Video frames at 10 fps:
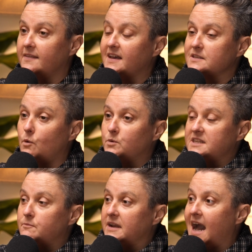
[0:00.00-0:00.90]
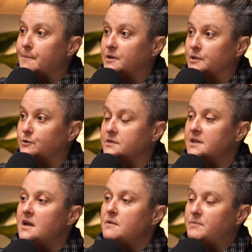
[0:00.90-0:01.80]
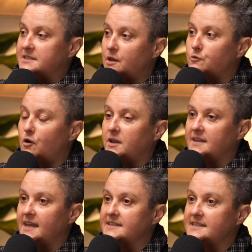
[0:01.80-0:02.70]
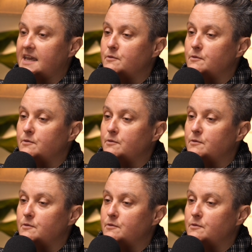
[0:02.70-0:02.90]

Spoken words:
And that's what would generally happen. You'd be so groggy the next day,